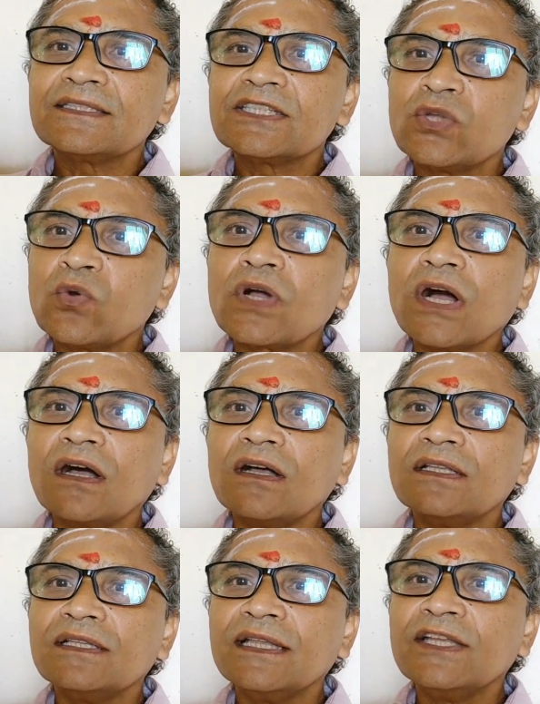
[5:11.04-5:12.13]
sloka,
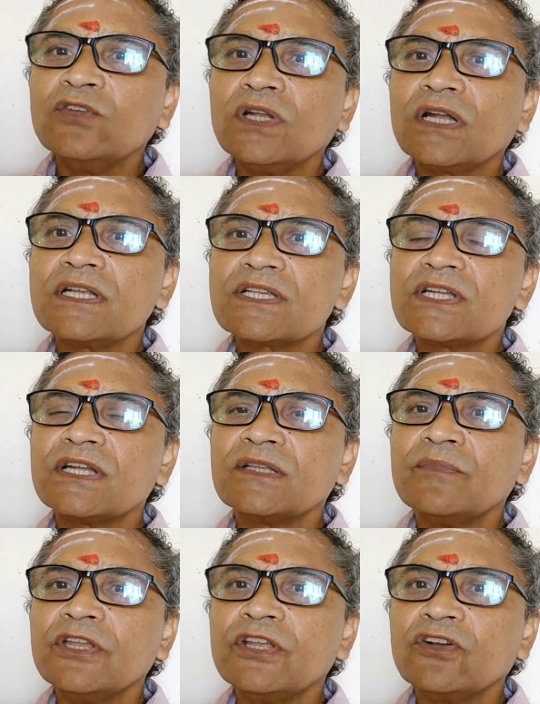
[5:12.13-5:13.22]
then you will understand
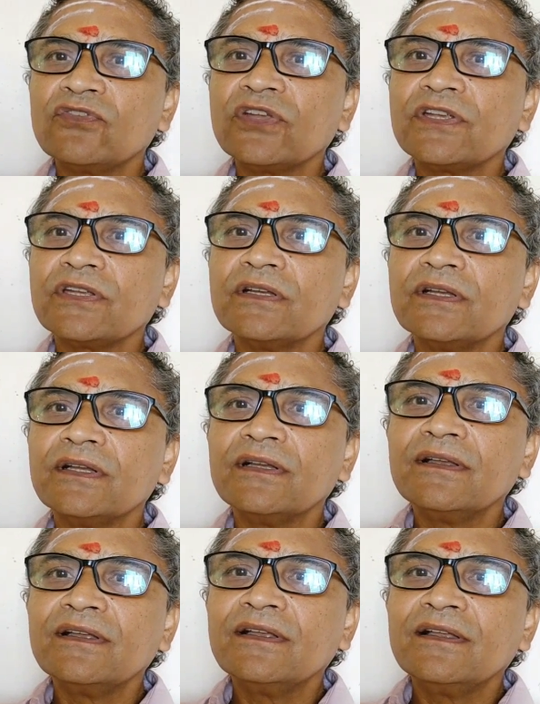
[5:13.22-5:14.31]
the meaning of it.
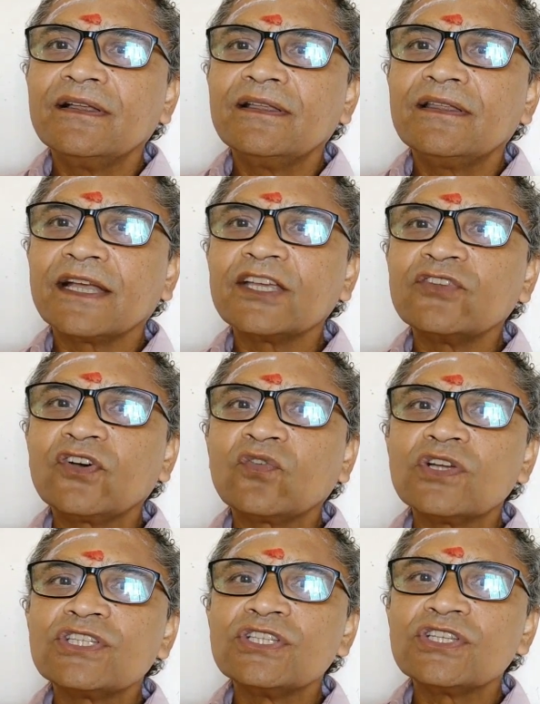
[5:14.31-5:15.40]
Thank you for
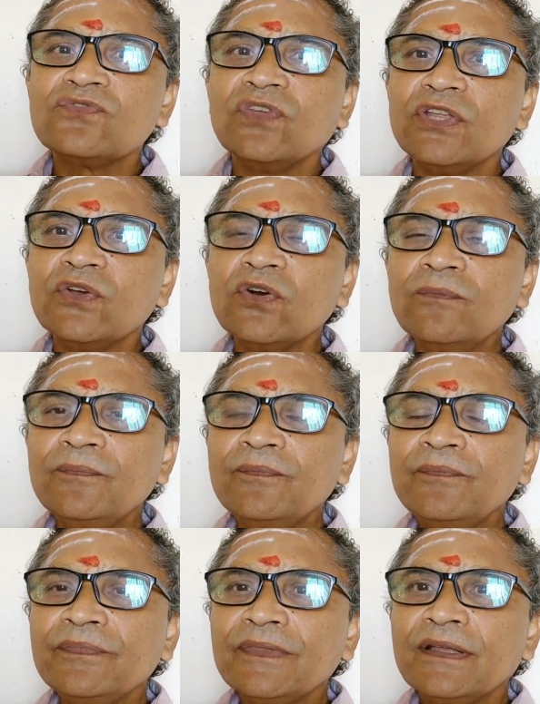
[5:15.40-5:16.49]
watching this video.
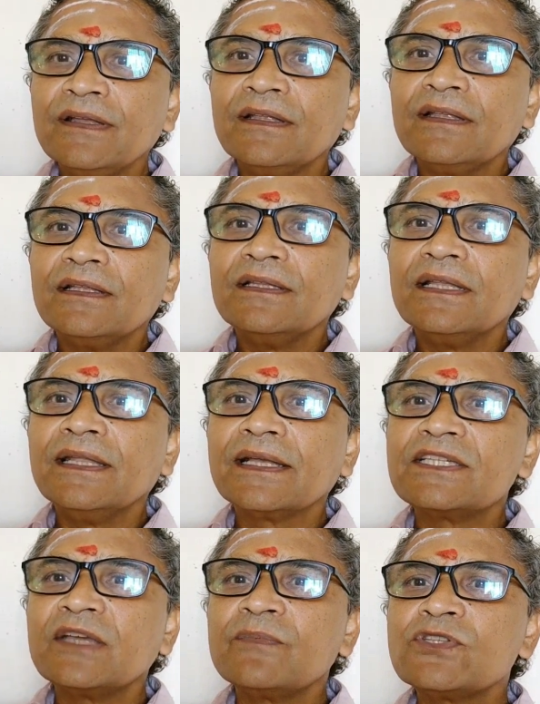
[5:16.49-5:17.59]
In the
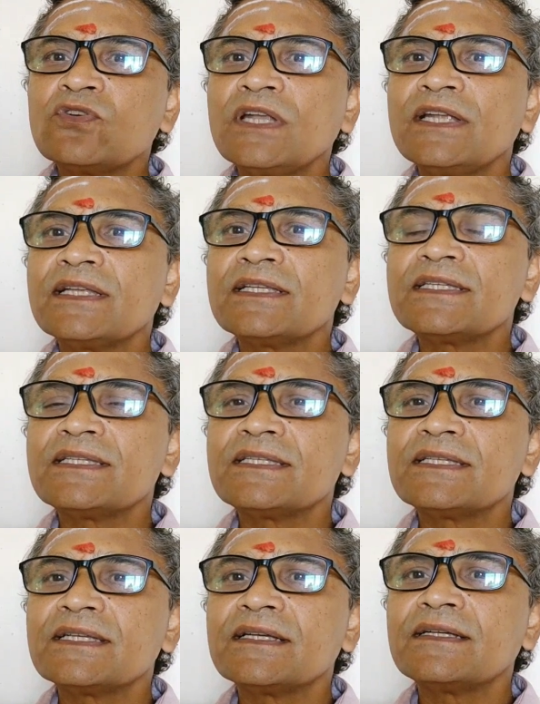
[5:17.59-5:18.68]
next episode, let
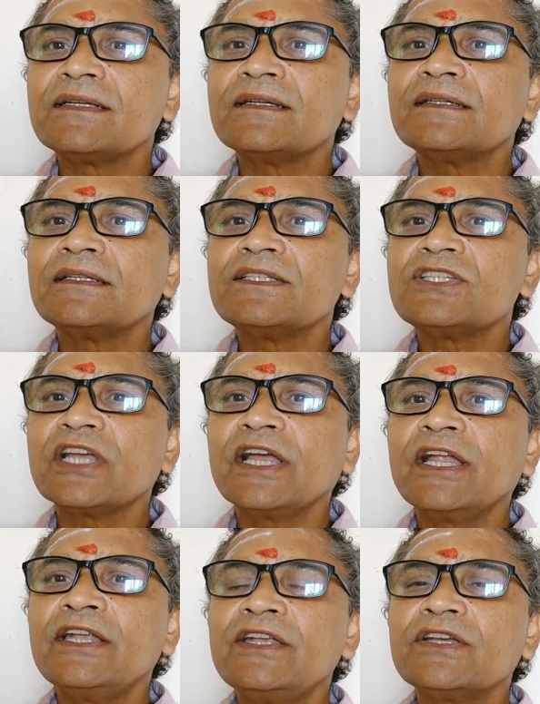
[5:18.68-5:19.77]
us
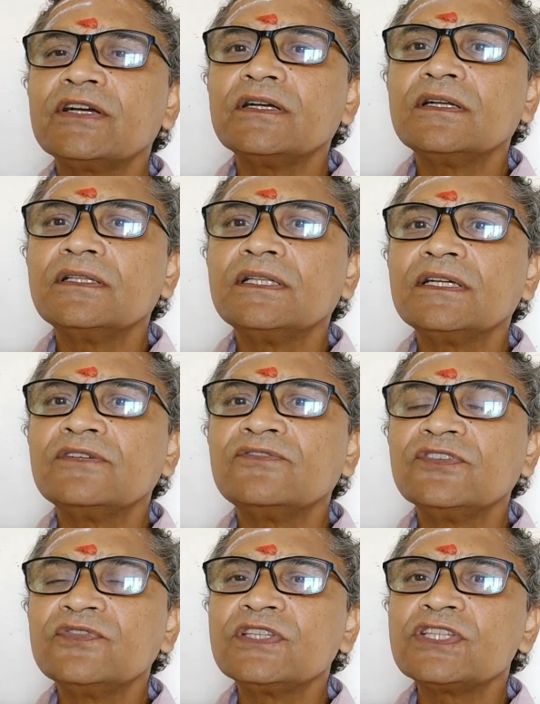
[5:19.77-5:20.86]
chant the
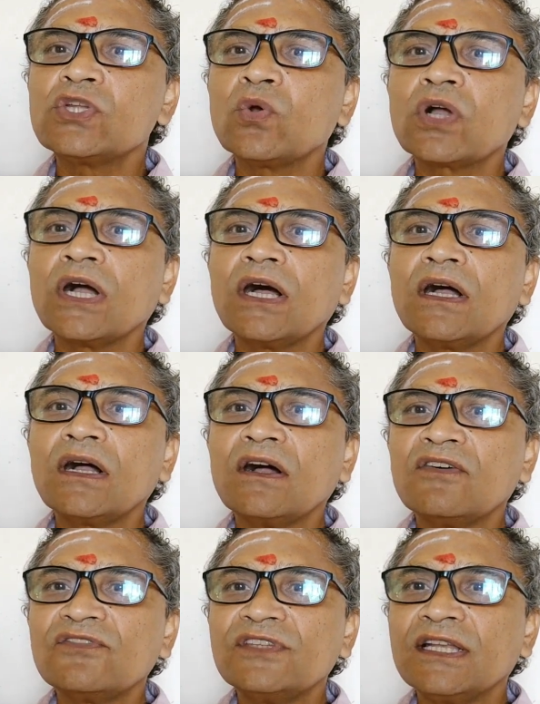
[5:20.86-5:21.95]
5th sloka
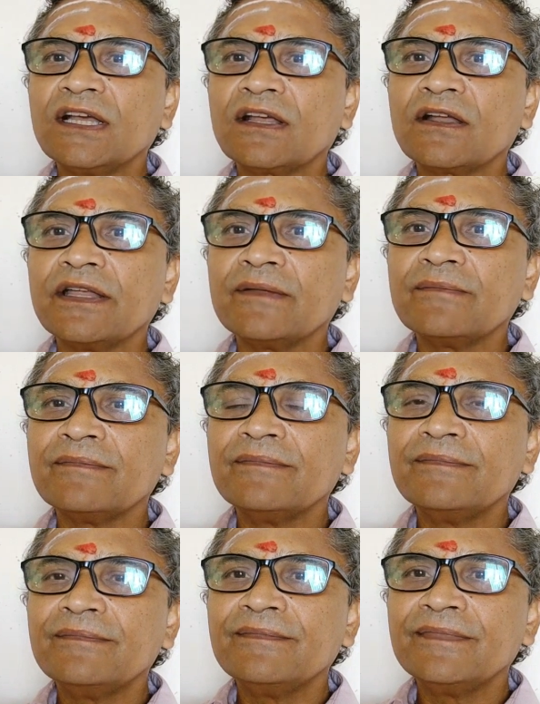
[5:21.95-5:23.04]
of the Narayanam.
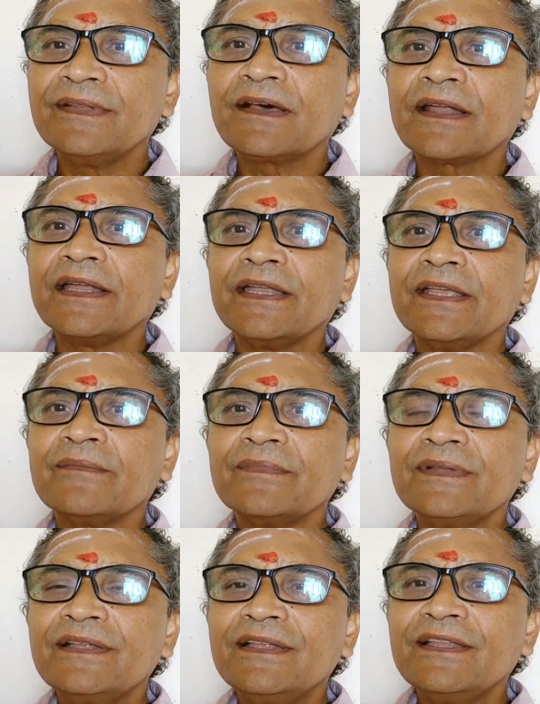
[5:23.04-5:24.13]
Narayaneeyam.
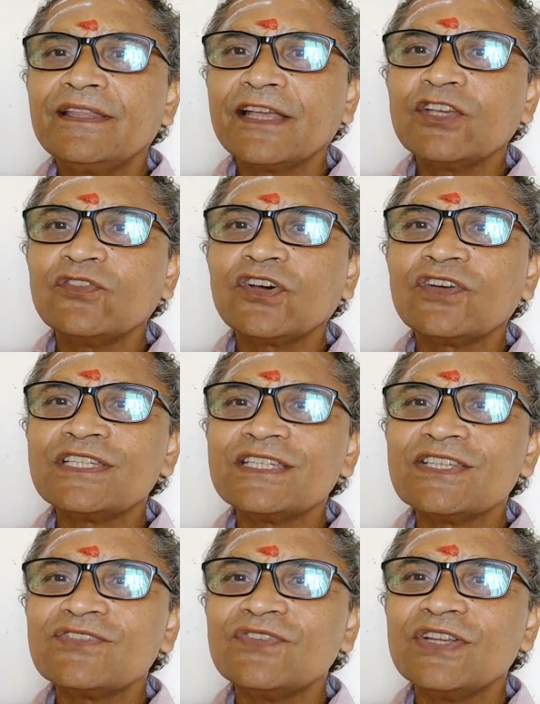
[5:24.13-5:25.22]
Thank you for
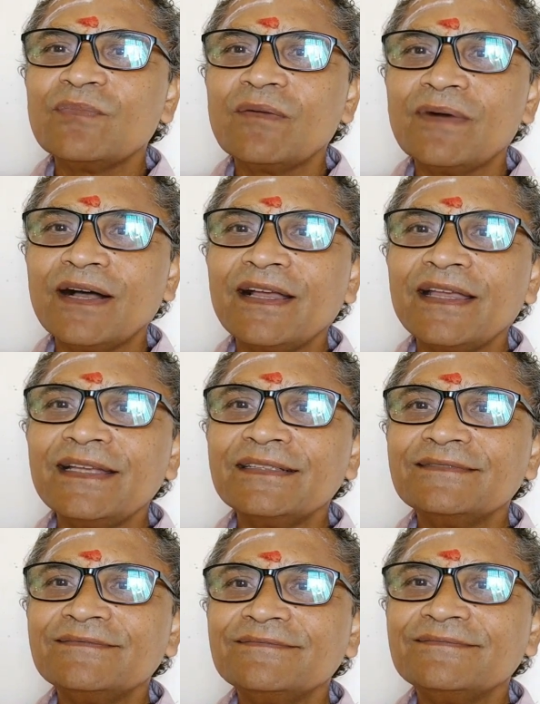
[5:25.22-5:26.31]
watching this video. Bye
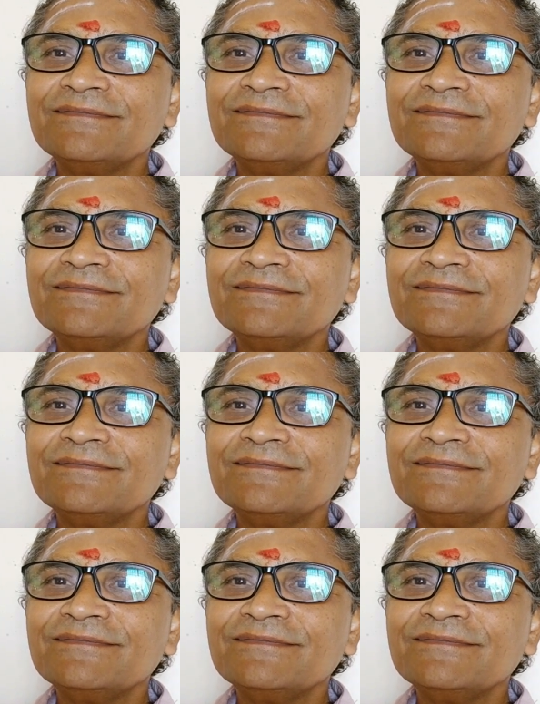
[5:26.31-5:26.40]
bye.